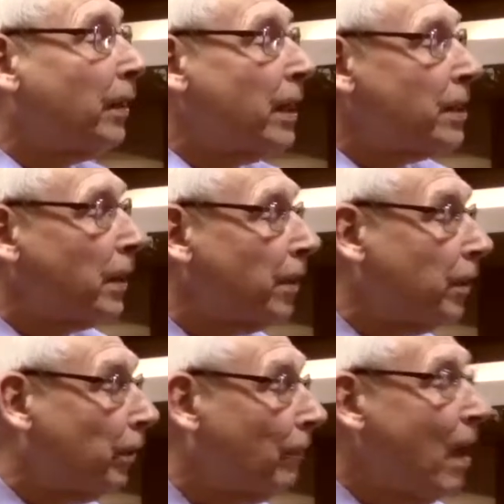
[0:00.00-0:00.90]
And these are
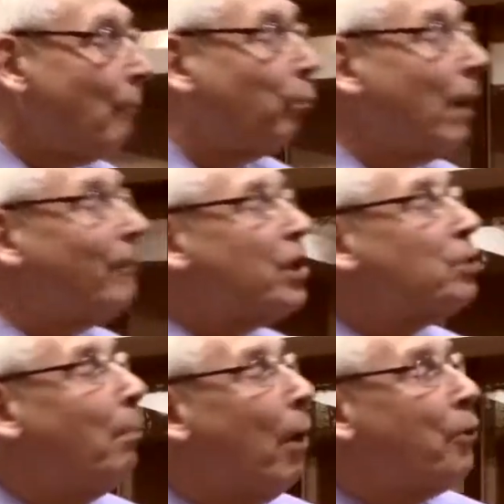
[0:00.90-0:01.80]
your
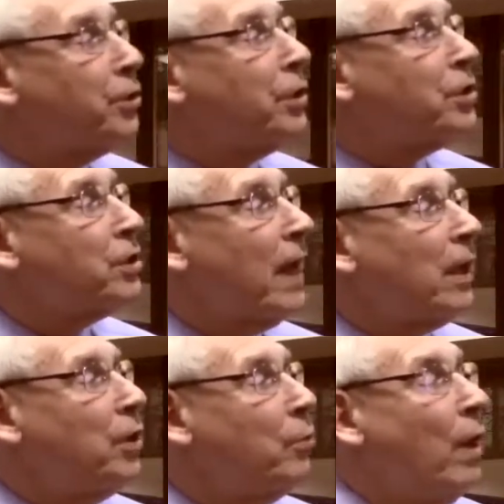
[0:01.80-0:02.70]
privileged motions
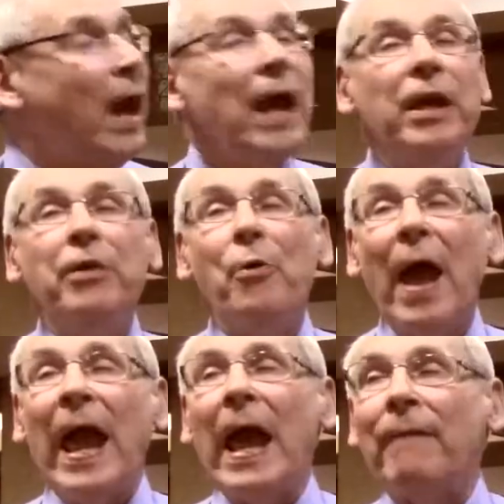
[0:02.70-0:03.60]
that you
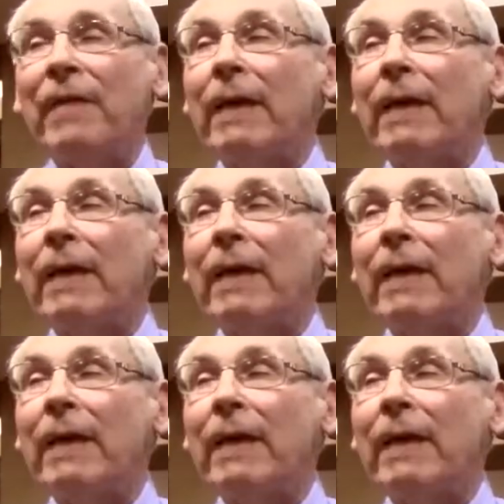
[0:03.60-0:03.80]
have.